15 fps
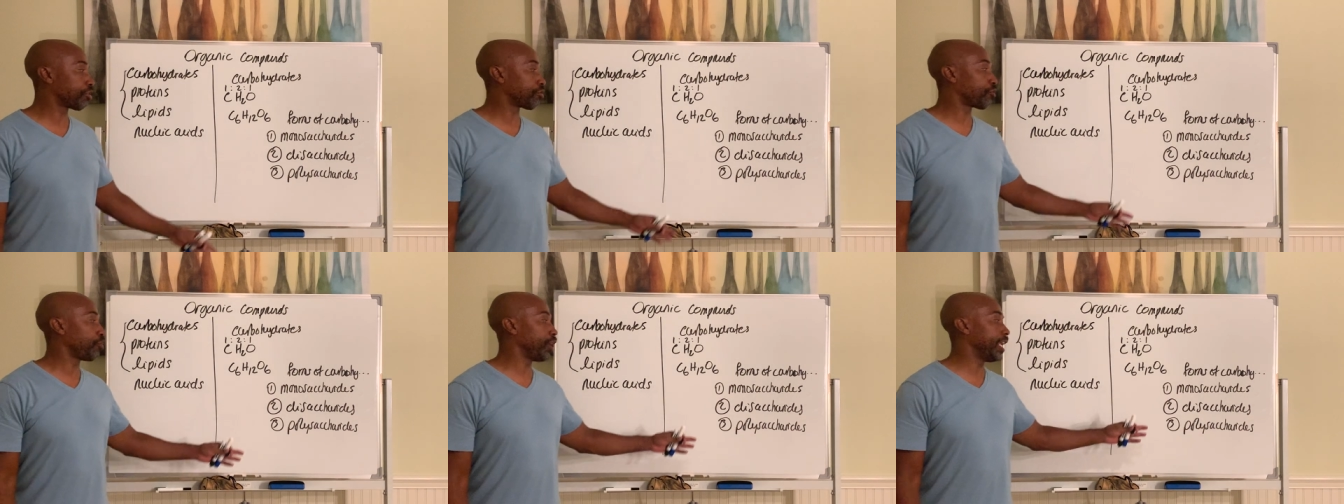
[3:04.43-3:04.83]

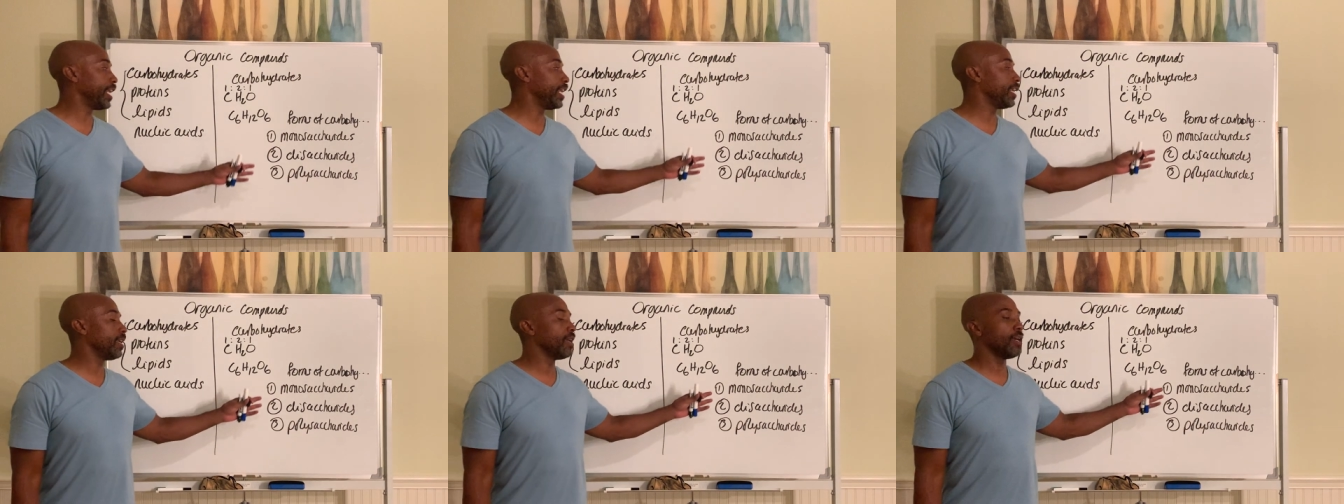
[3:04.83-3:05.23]

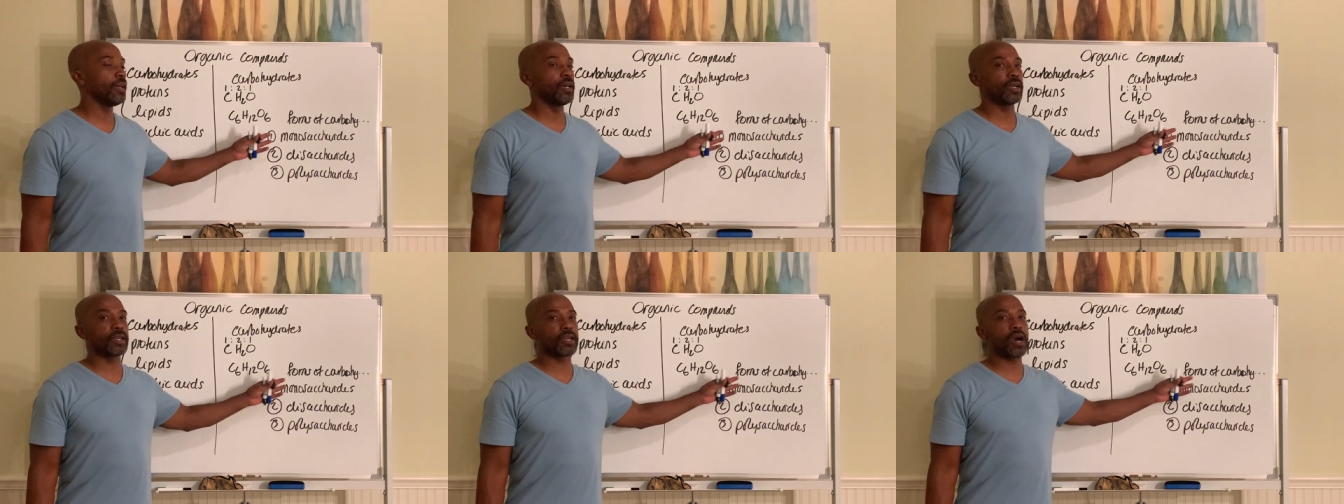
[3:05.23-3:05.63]
three
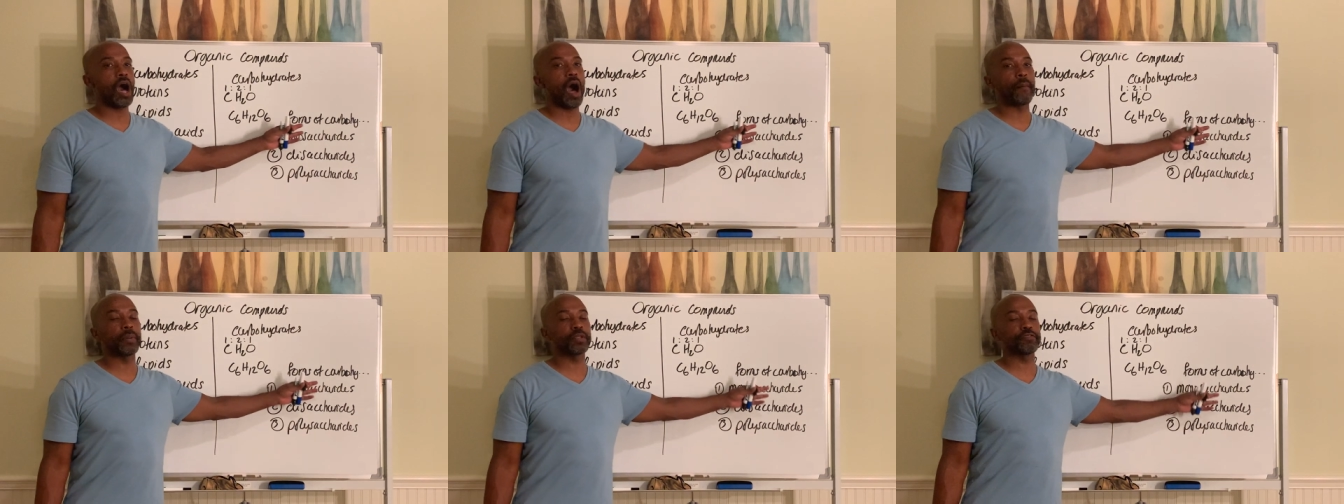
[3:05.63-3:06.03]

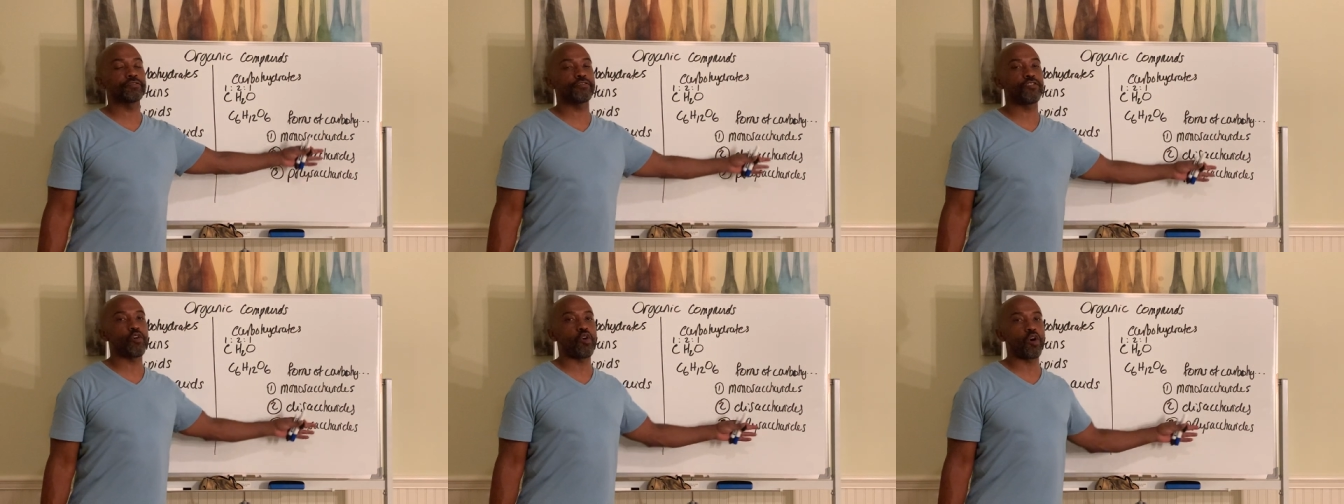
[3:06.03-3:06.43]
common
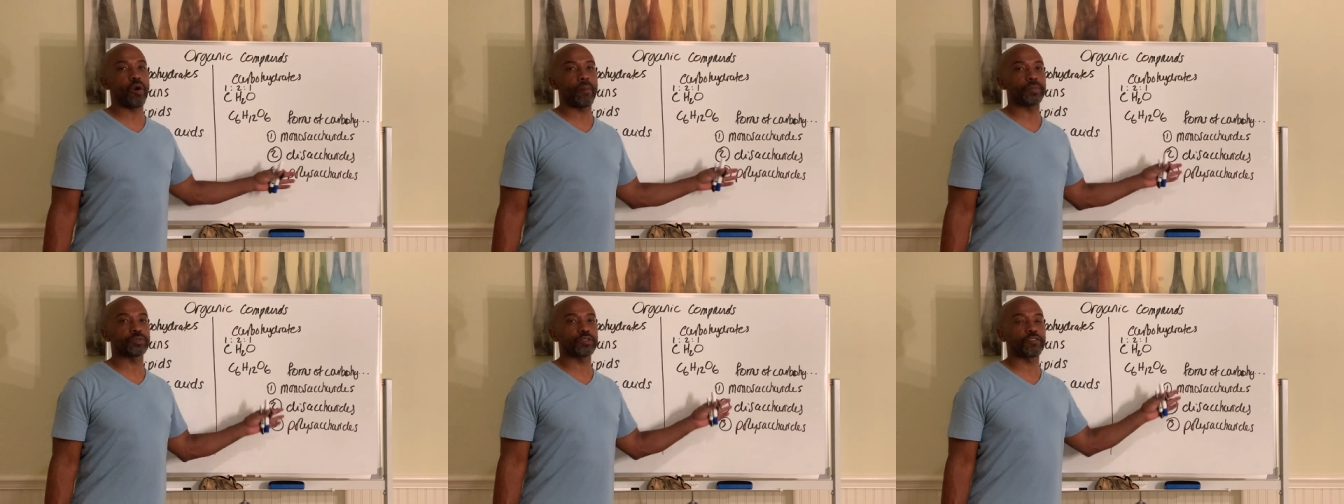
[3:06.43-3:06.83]

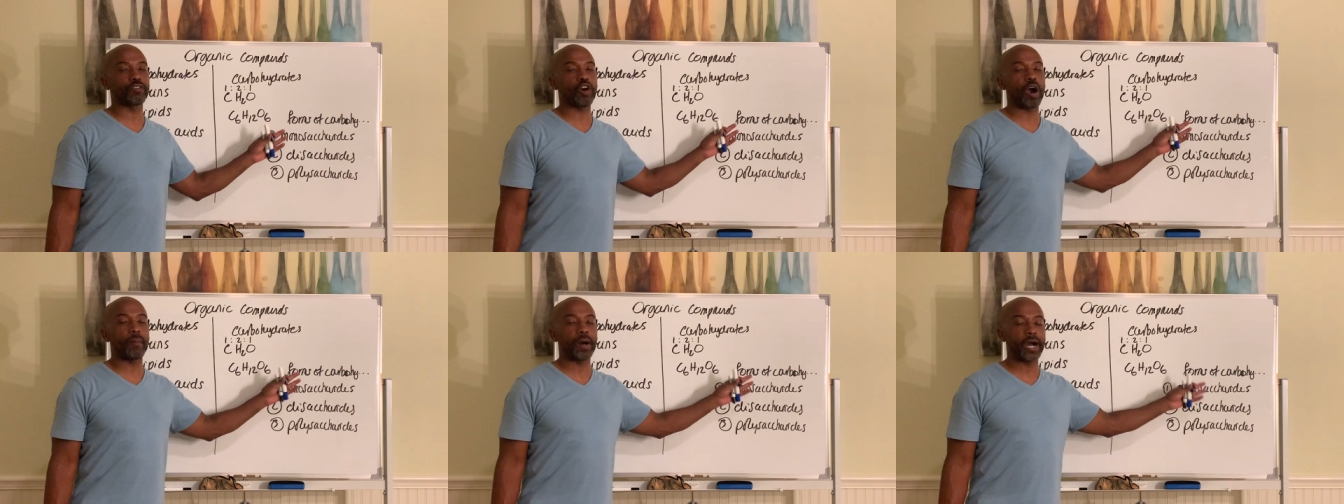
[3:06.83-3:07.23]
forms
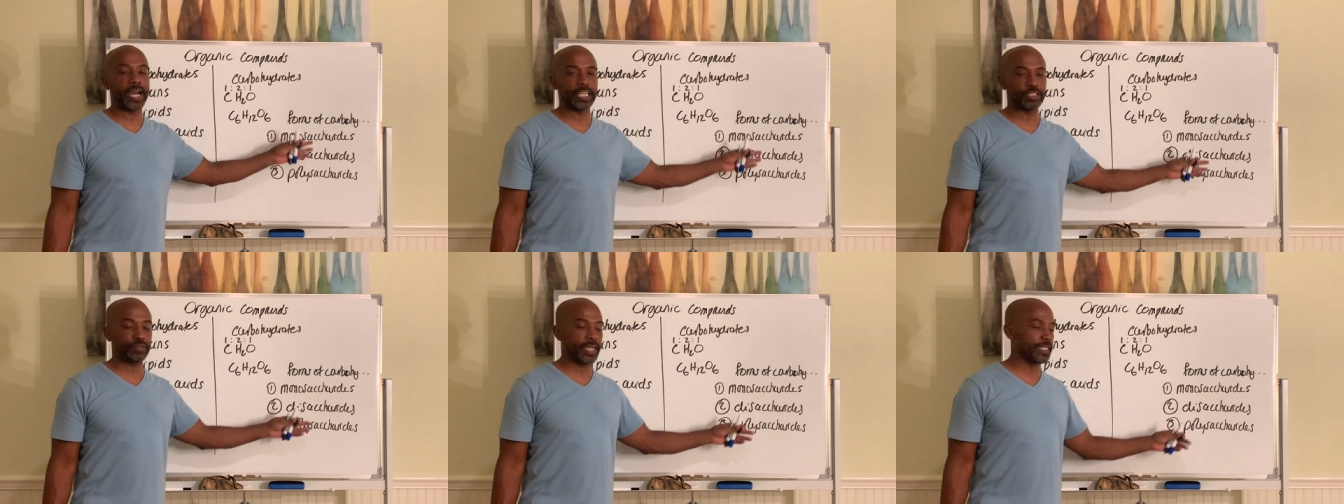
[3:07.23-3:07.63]
of
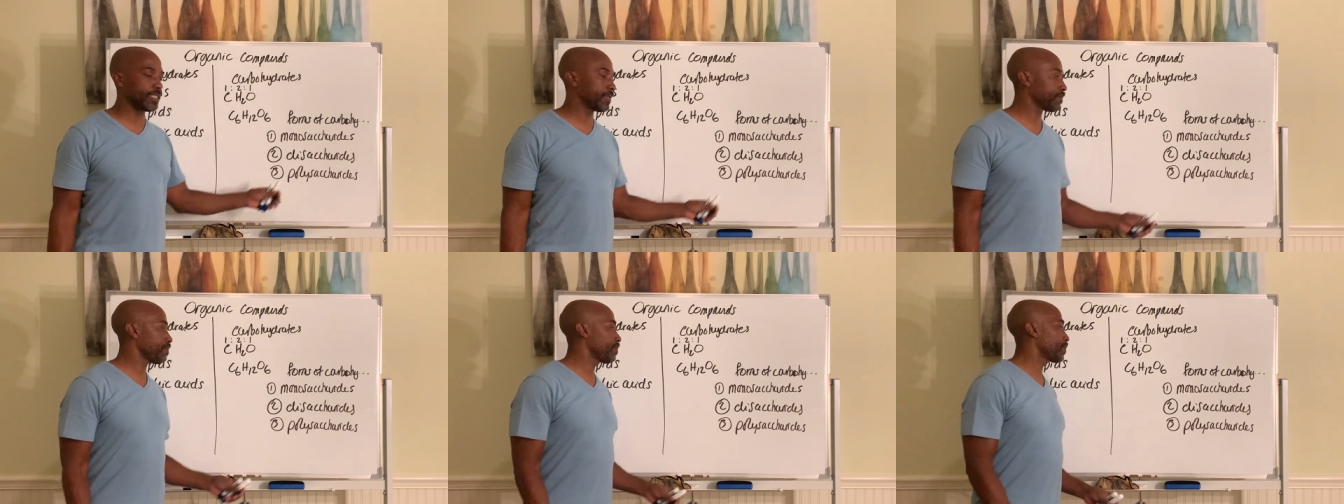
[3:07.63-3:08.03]

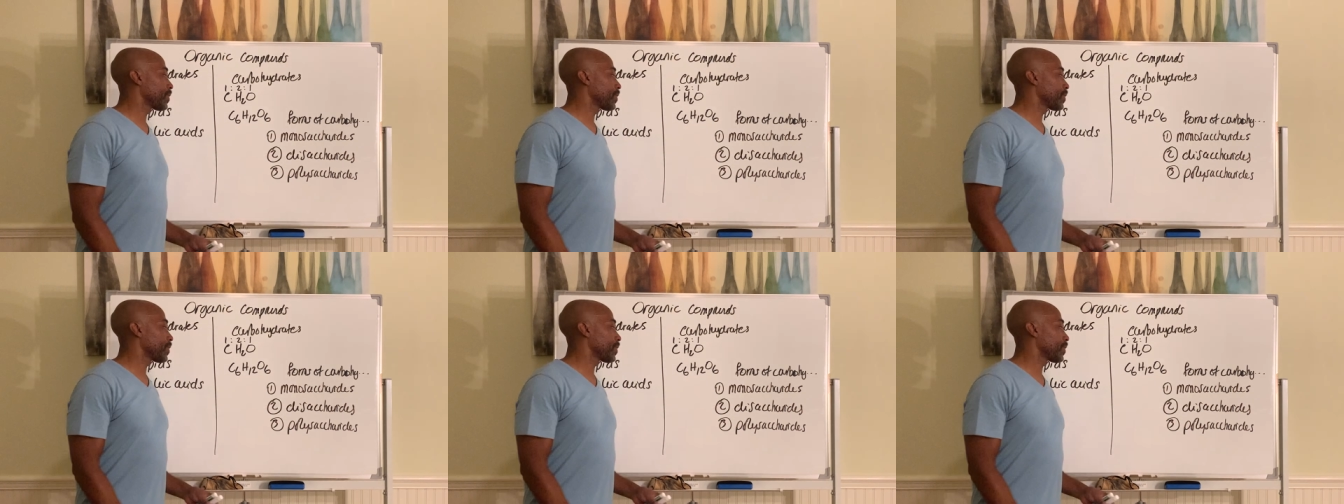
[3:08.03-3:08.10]
carbohydrates.